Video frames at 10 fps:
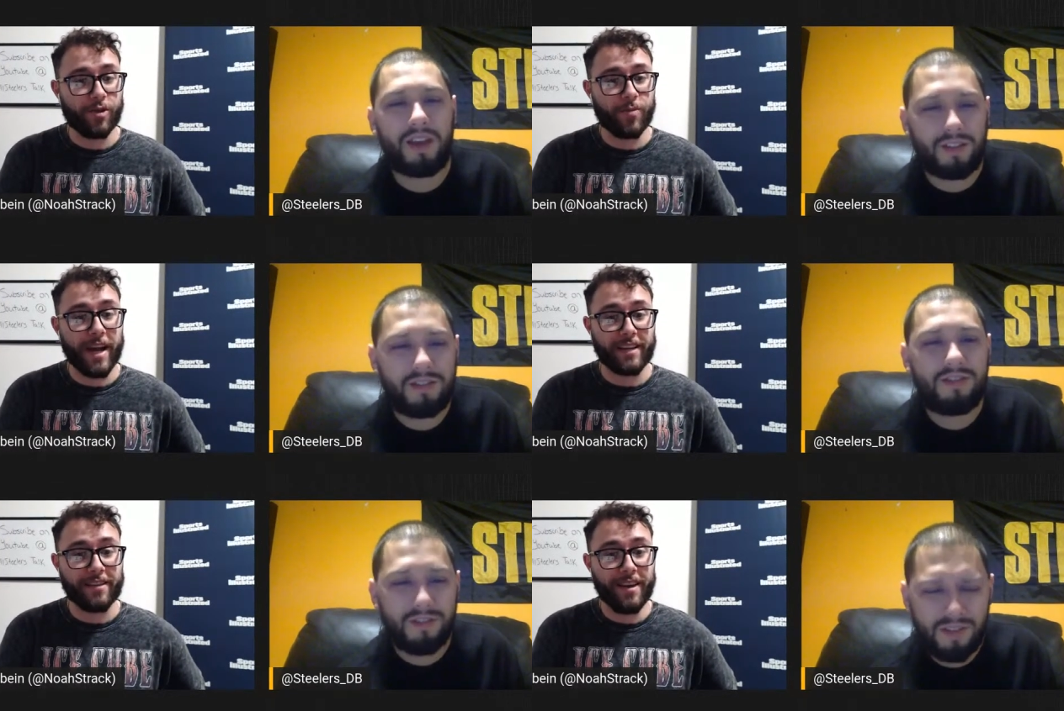Speaker 1: respect. of
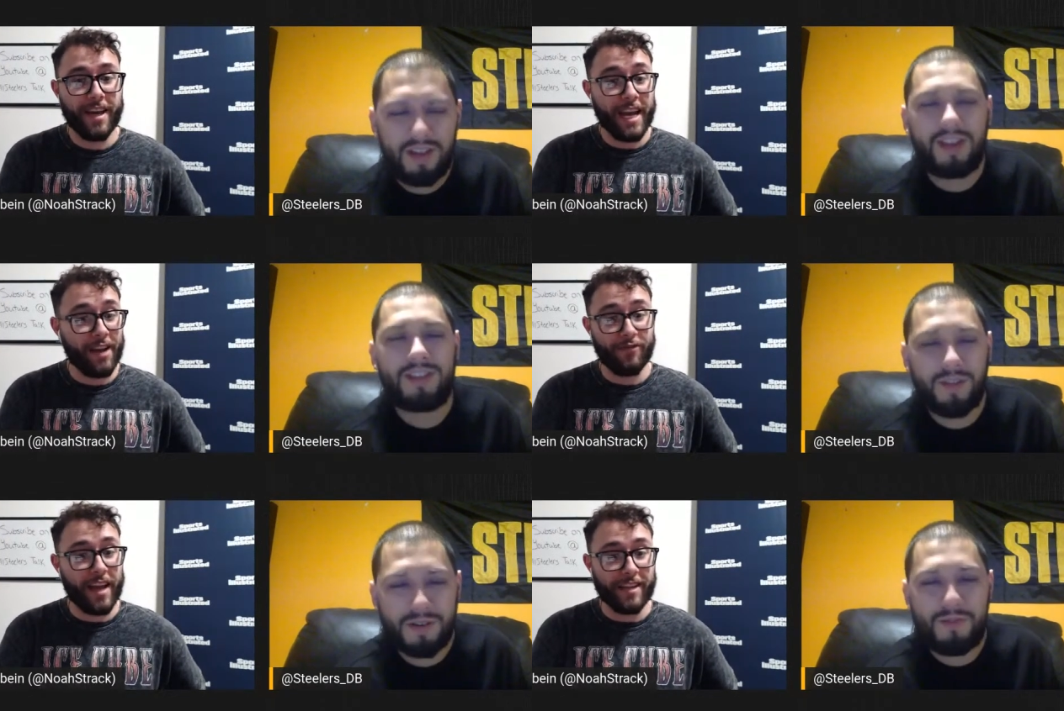respect.
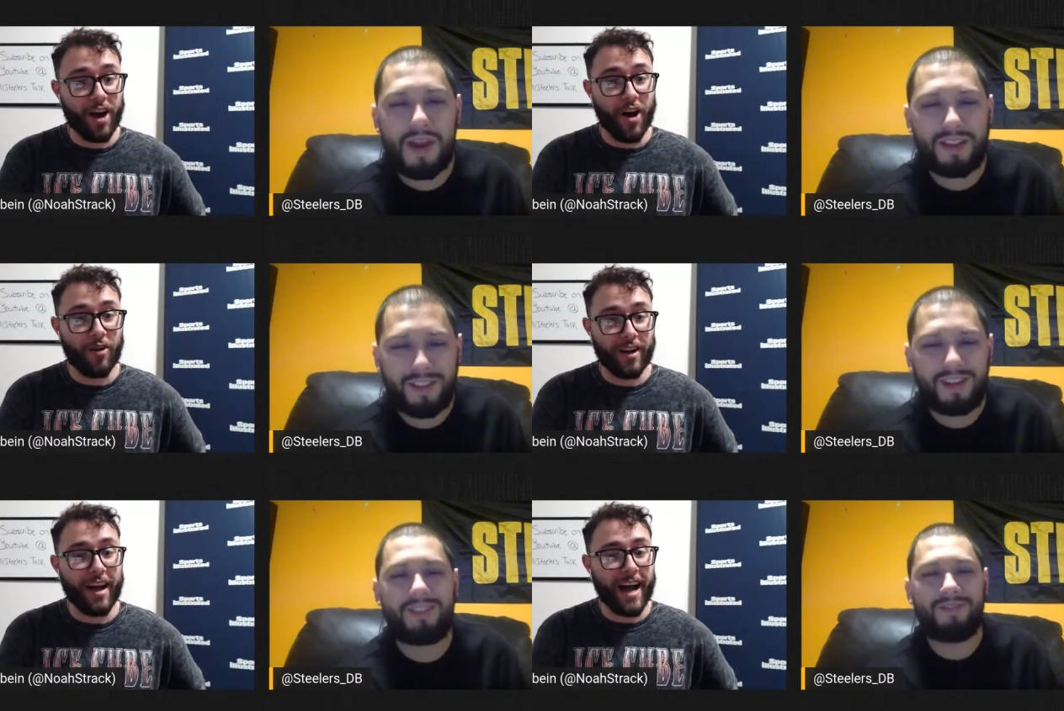If they respect.
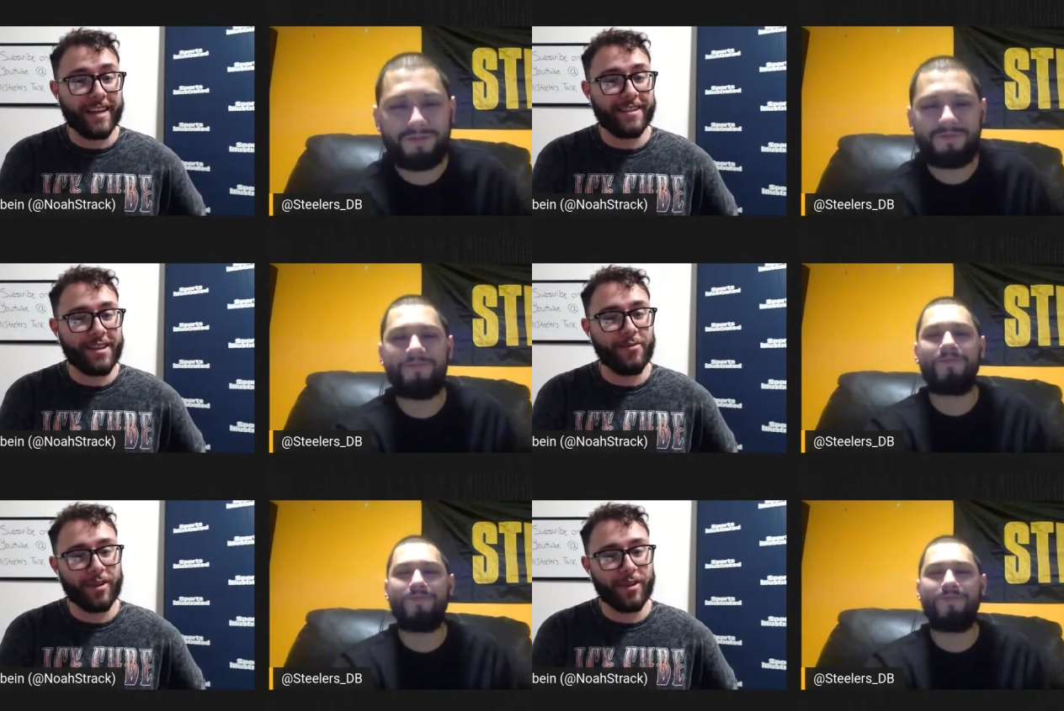don't, I see